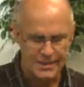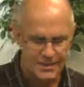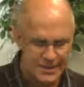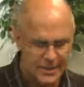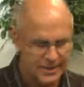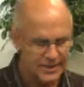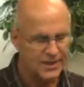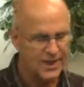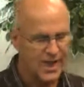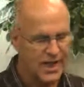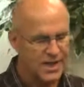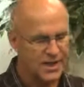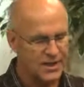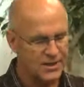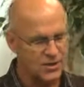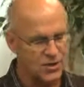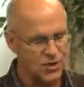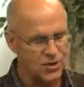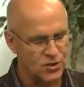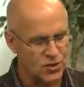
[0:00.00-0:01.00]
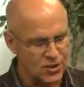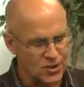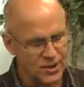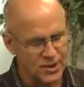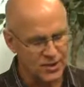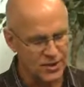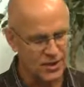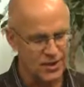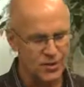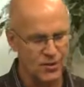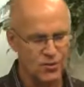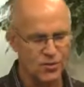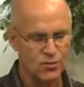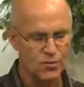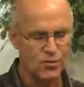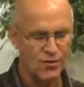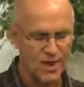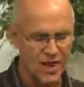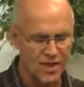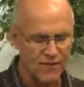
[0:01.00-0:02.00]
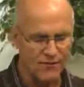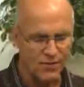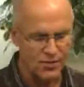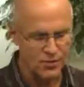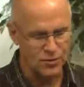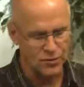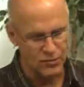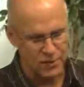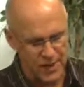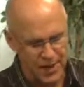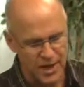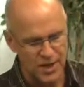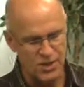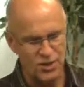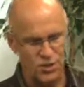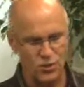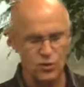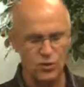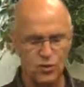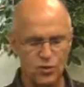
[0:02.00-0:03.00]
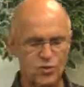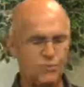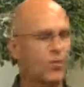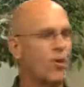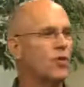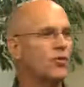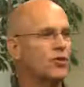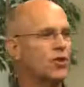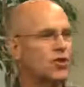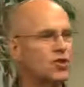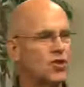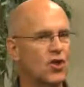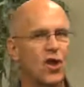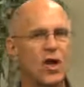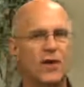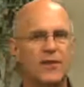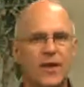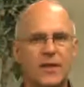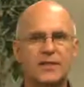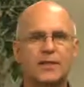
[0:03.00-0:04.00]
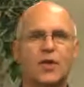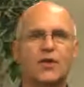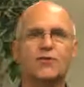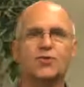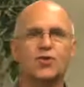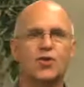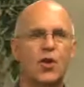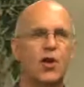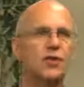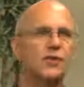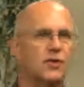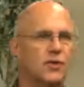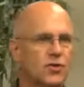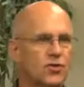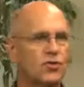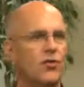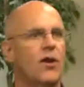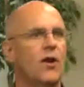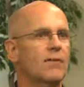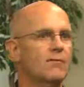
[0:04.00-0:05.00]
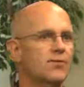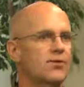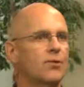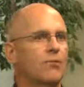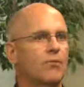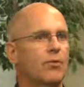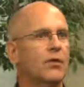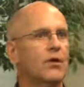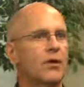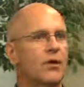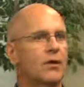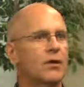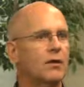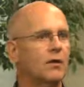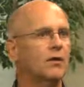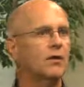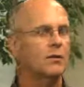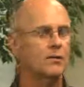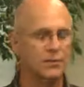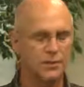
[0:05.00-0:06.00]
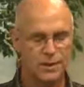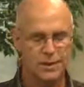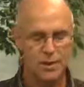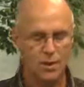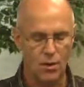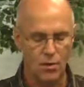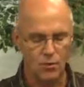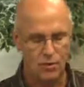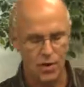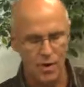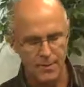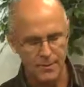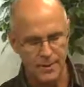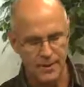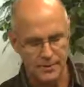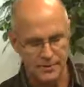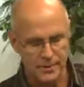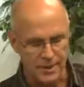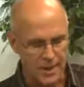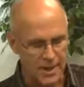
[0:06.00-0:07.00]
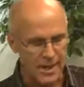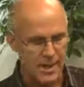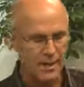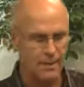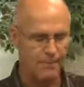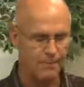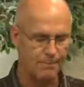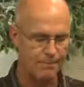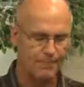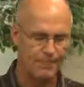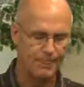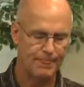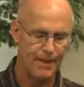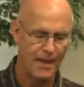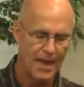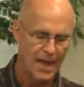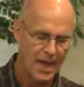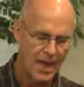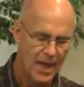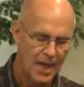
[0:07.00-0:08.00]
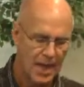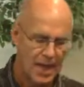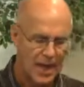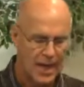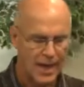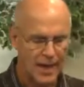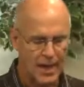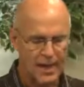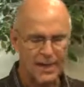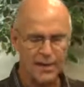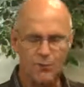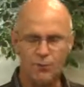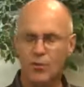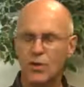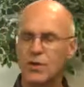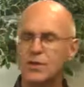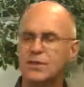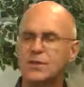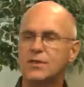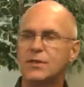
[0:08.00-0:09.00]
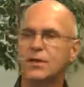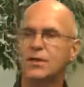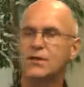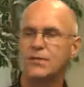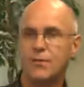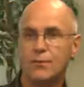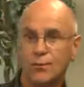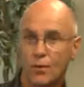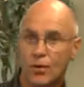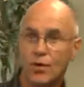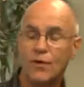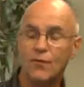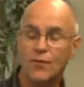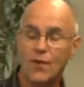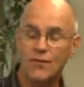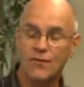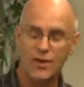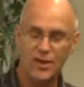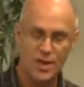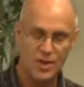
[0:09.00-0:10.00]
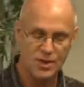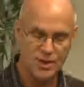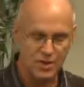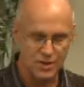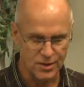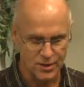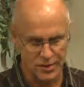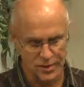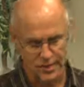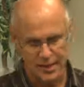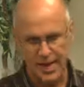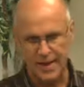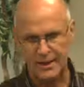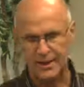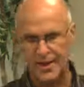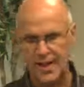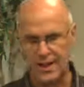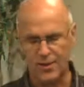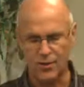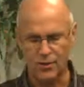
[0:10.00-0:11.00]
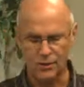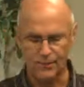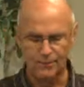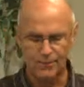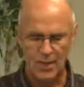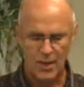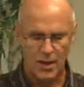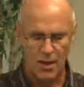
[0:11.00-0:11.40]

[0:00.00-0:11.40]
dictated to Jesus, who gave it to an angel, who spoke to John. That's how John describes the book coming to him. It was the book of Revelation, that letter,